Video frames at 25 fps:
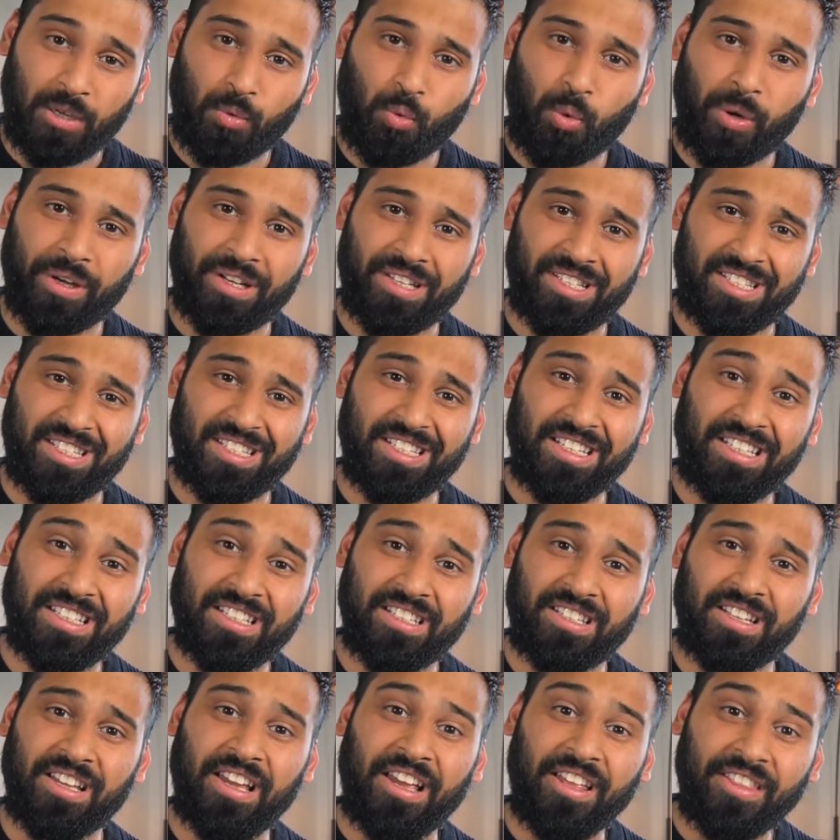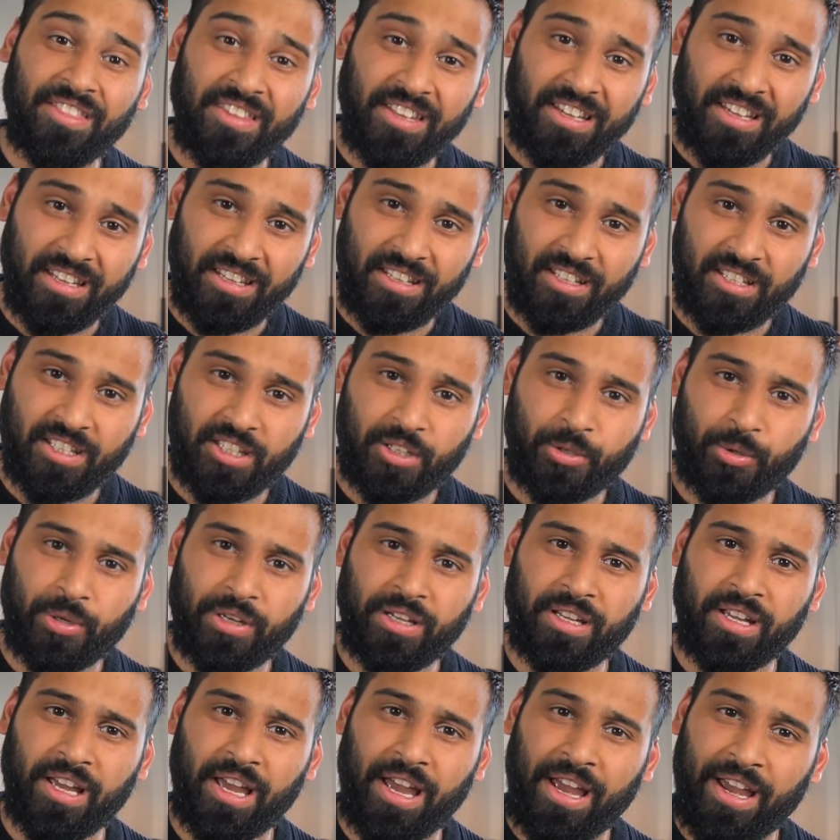what is needed in the
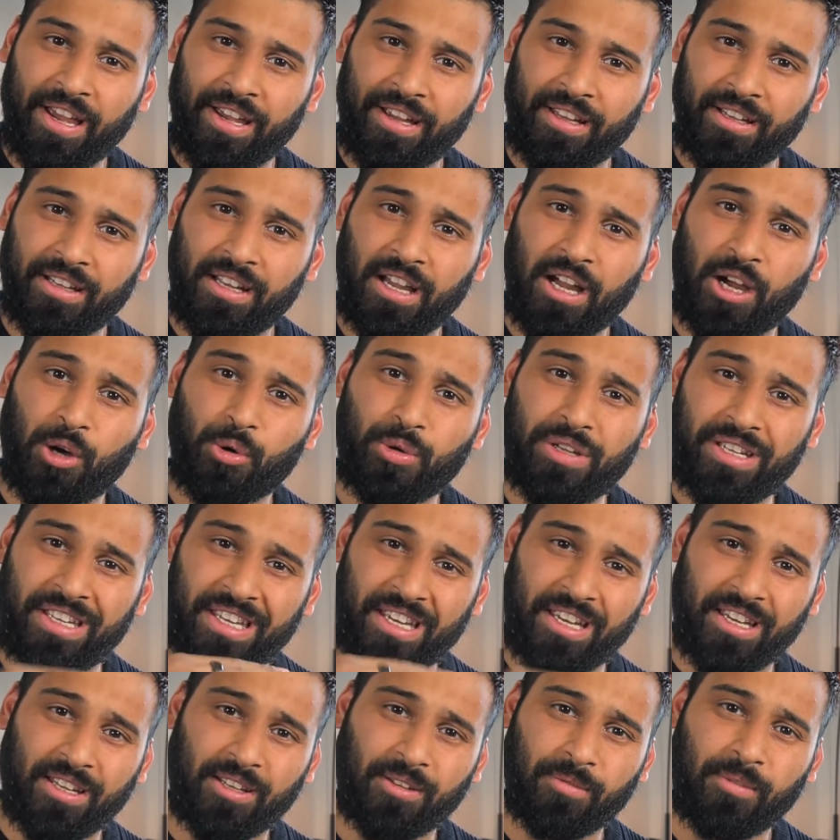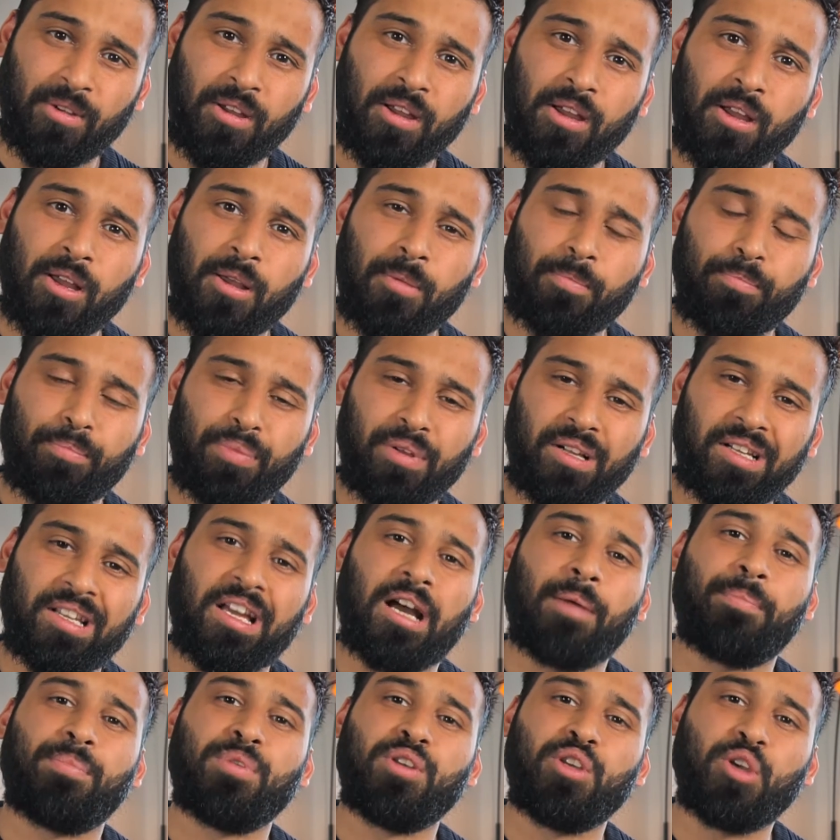industry and how you can build
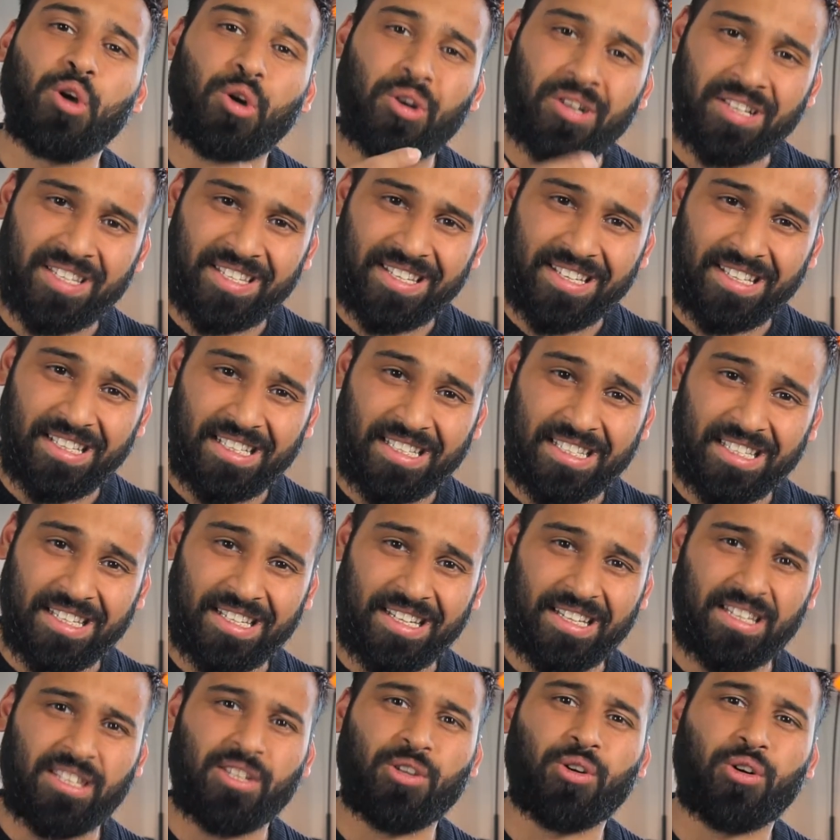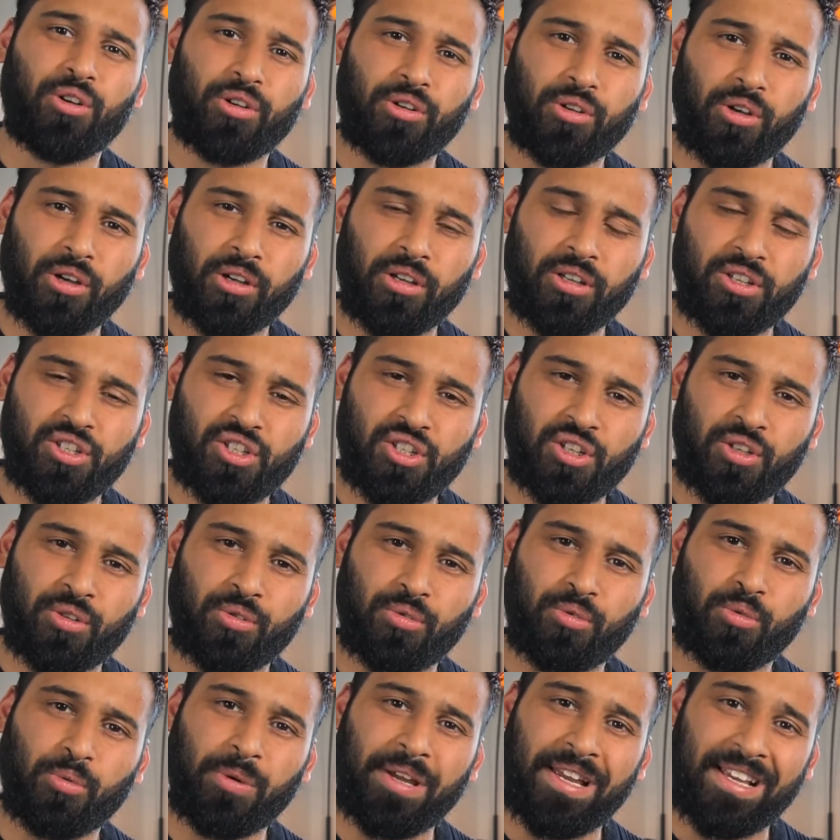up your skill set and your knowledge
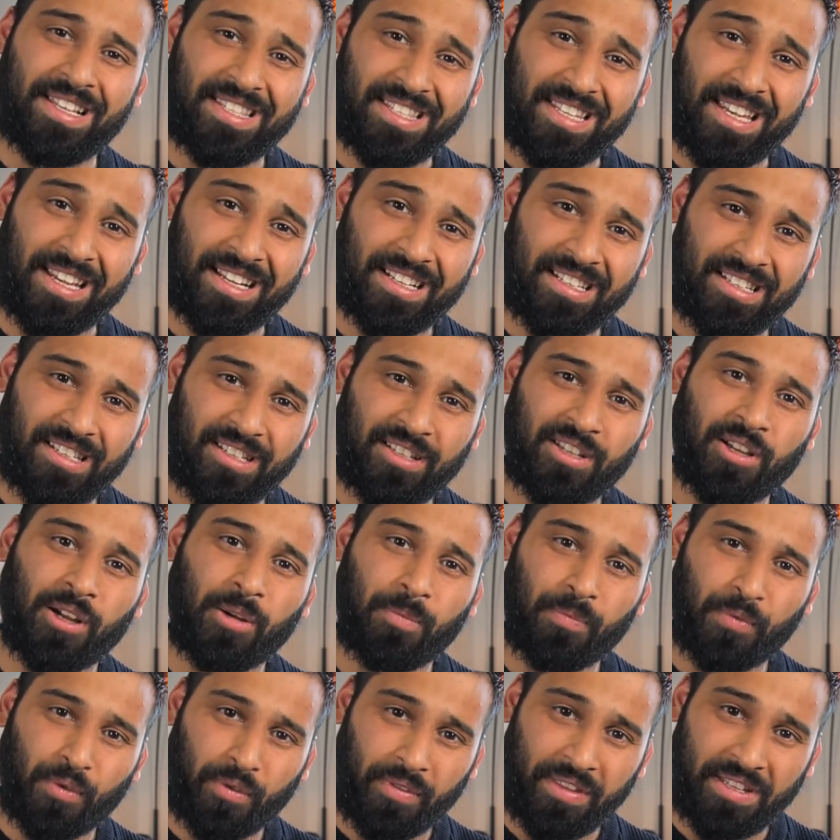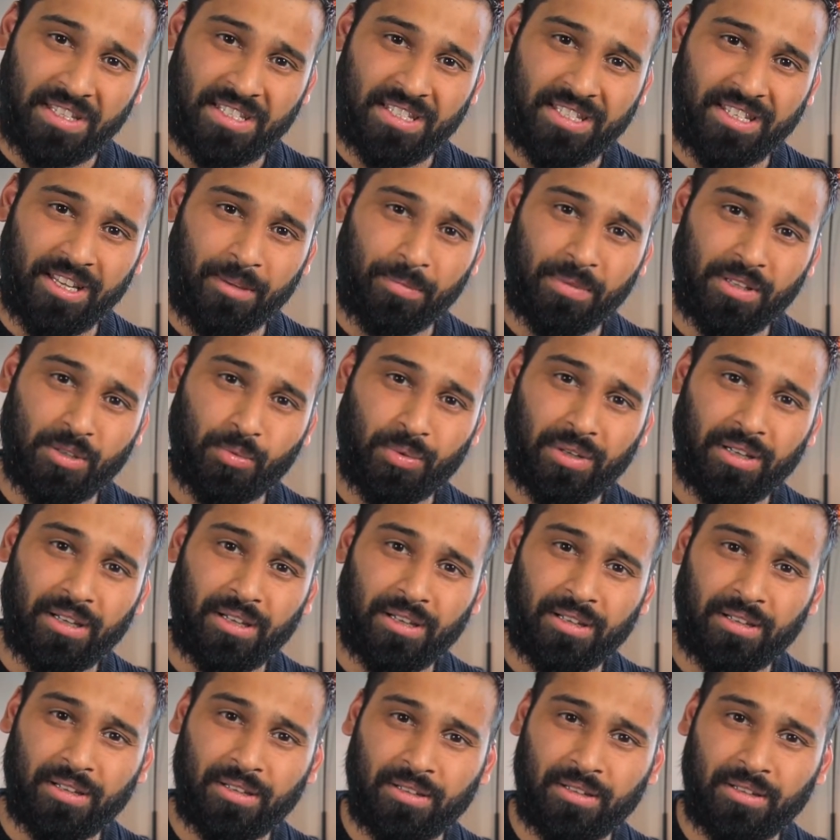to exactly come to this step as well.